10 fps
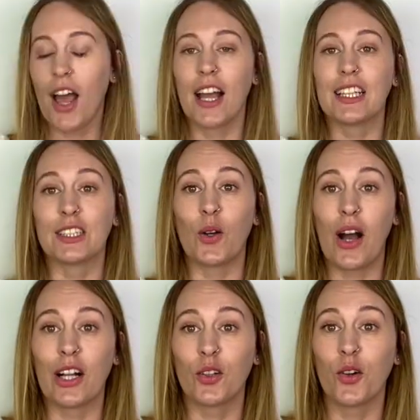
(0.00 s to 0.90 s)
So
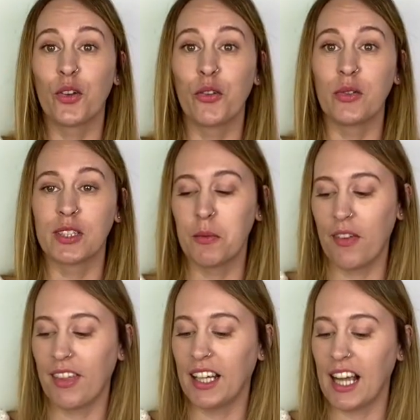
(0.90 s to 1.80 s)
I'll go through some of
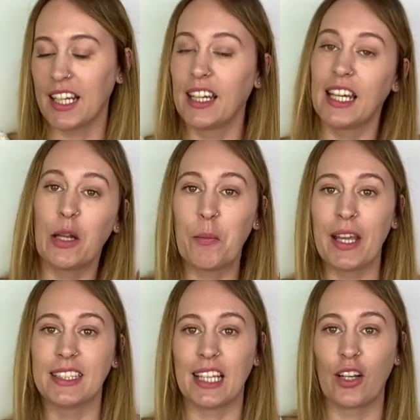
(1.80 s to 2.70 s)
the kind of little
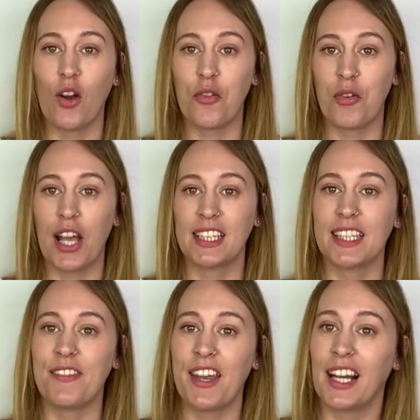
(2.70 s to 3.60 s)
bits I got first,
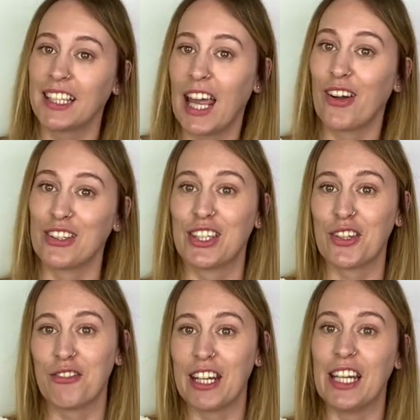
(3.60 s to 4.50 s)
and then I'll get onto the
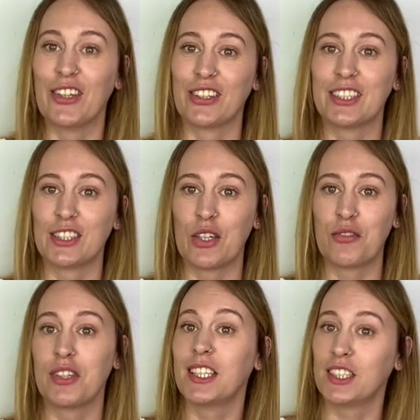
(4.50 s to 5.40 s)
really good stuff,
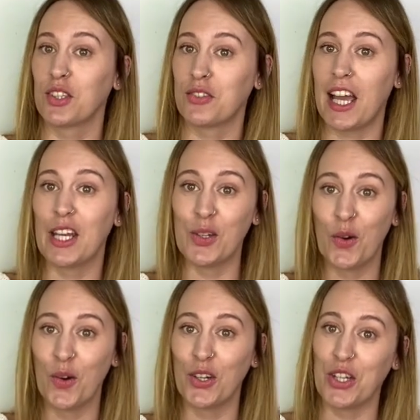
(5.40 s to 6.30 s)
the stuff that I
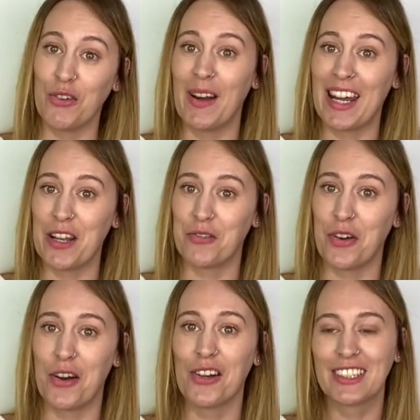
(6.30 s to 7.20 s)
know you are here for.